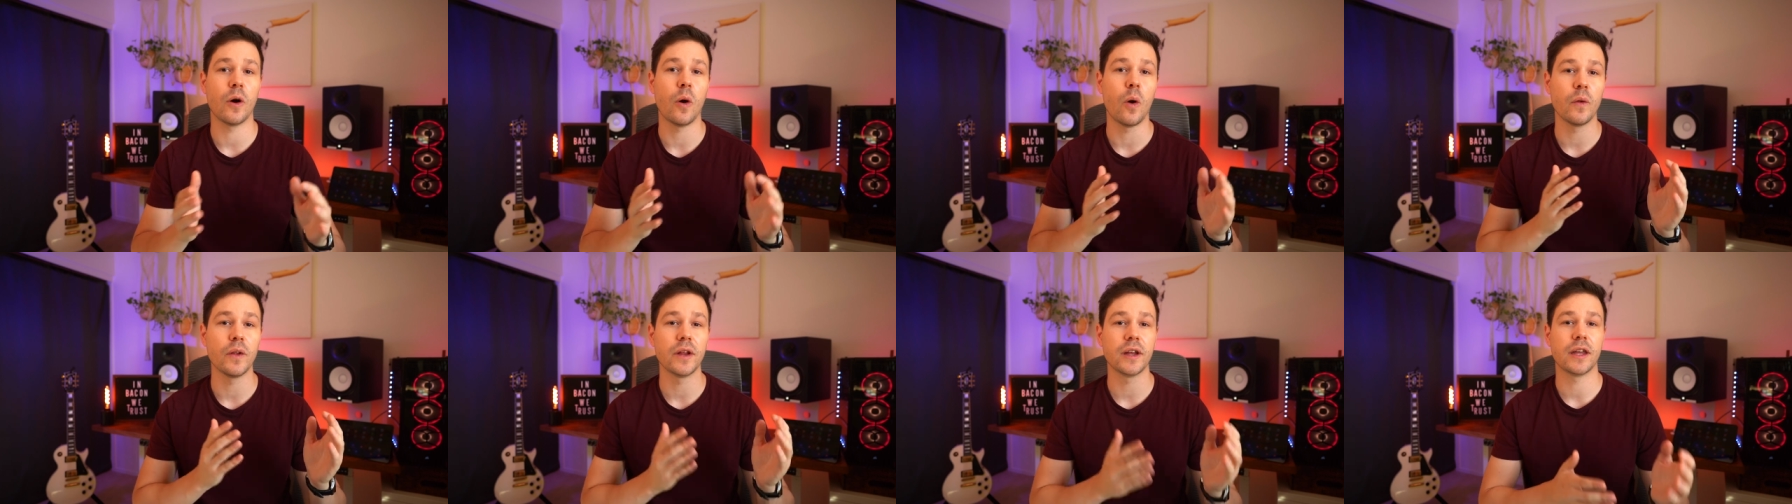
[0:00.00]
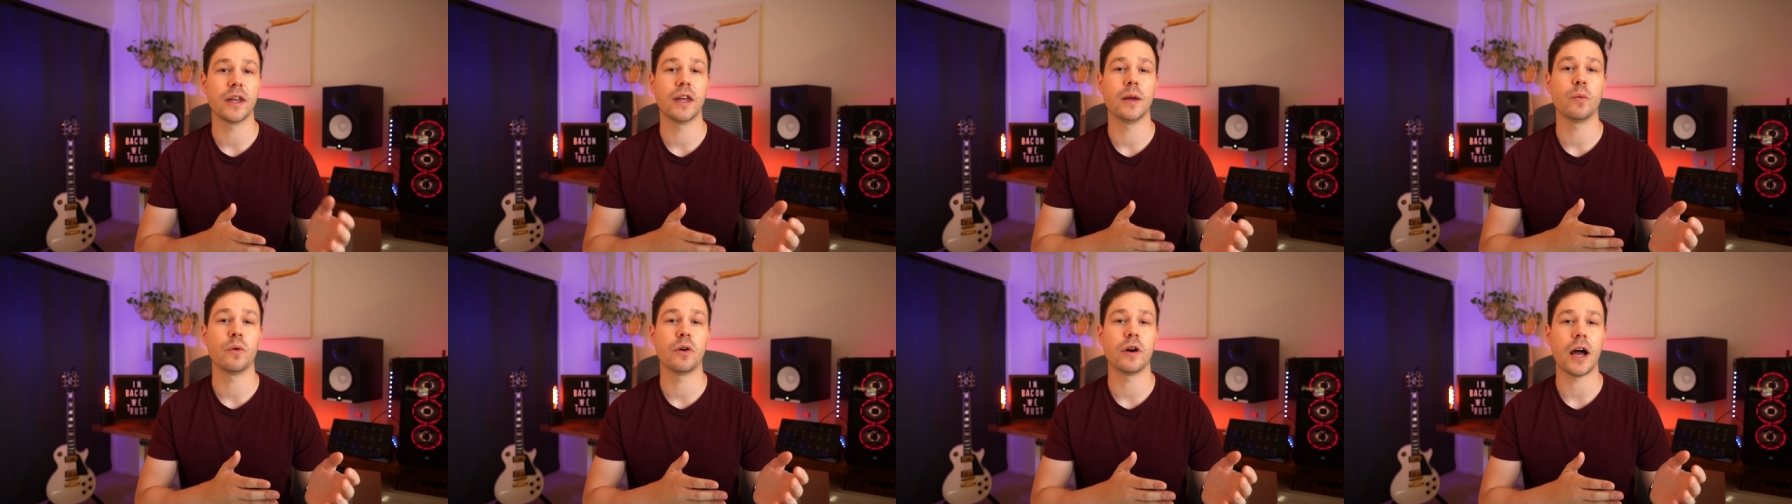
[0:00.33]
only
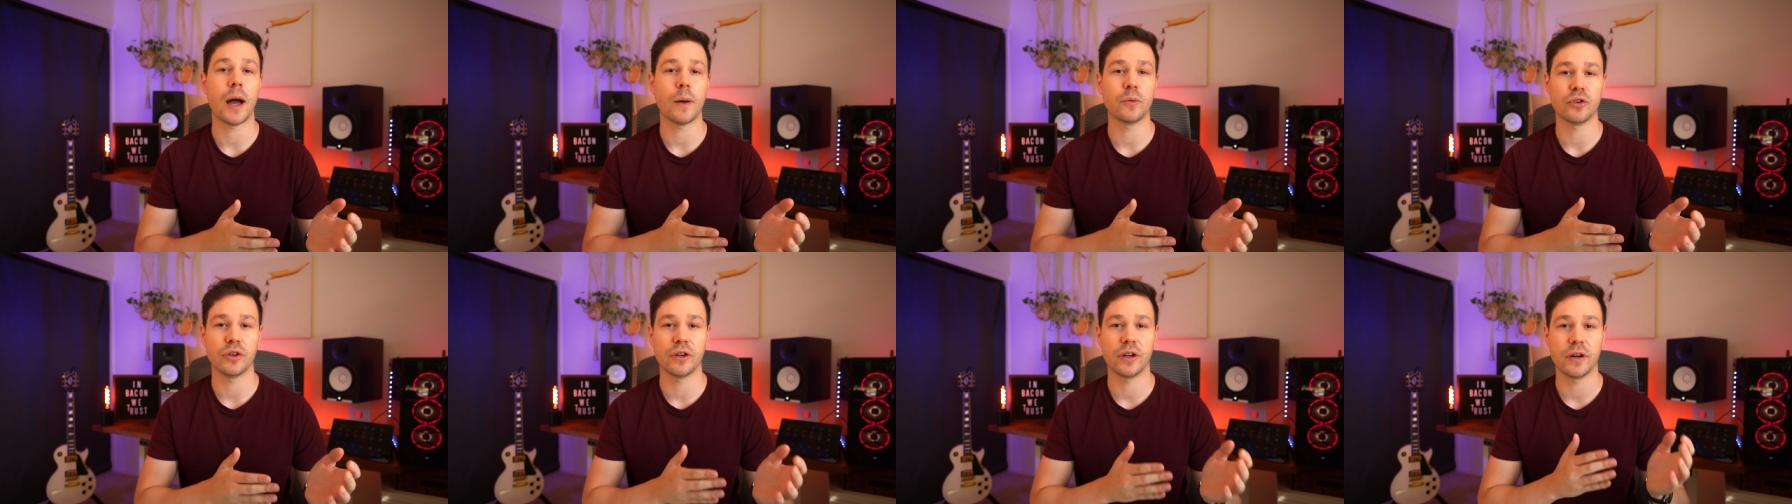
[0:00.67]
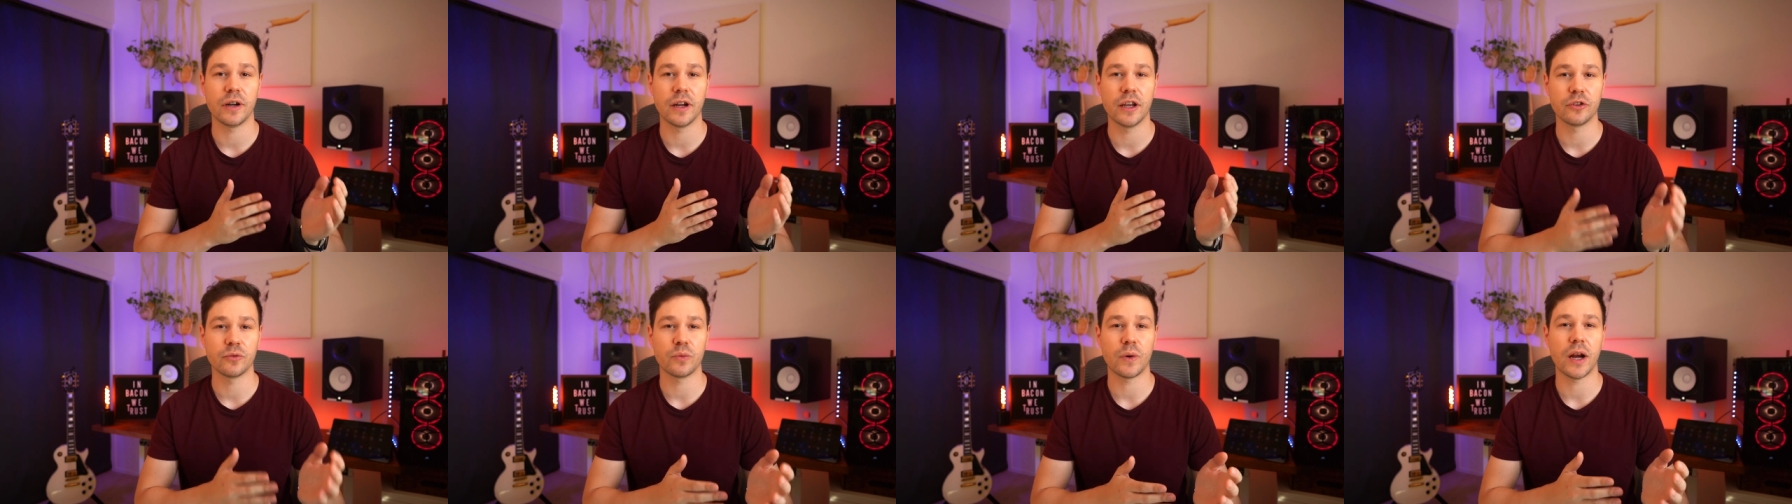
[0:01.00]
keyboard option there
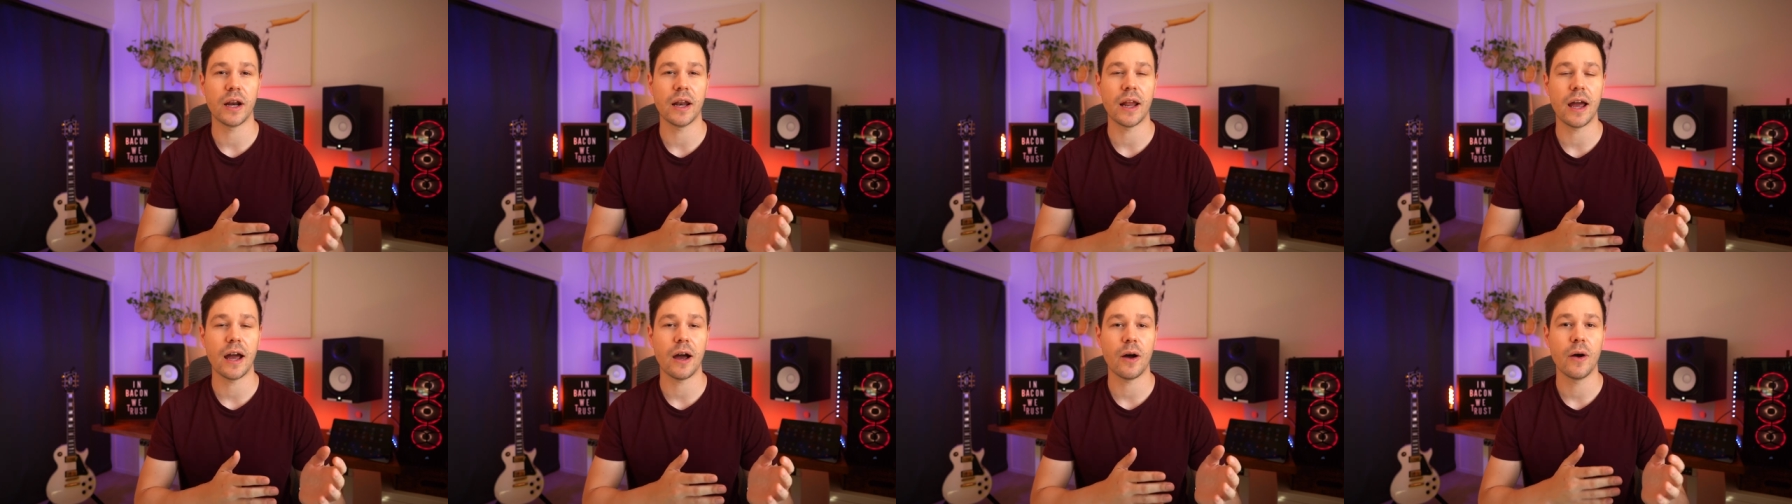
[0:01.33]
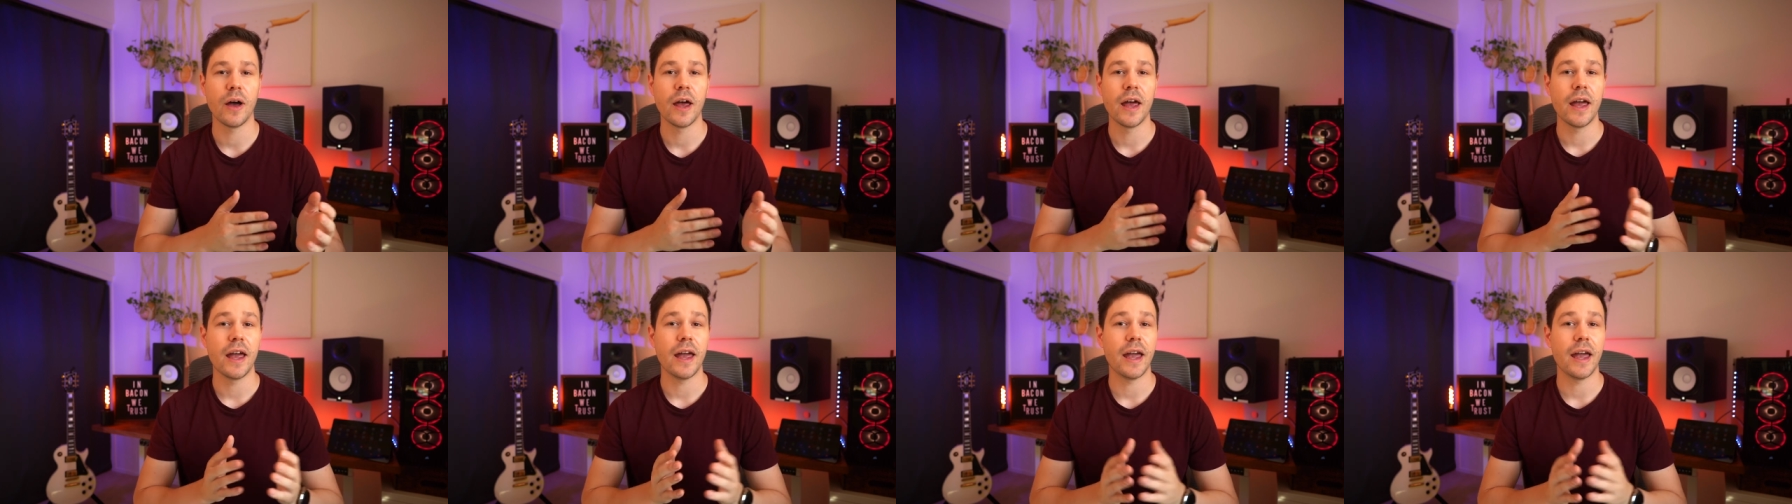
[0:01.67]
is right now,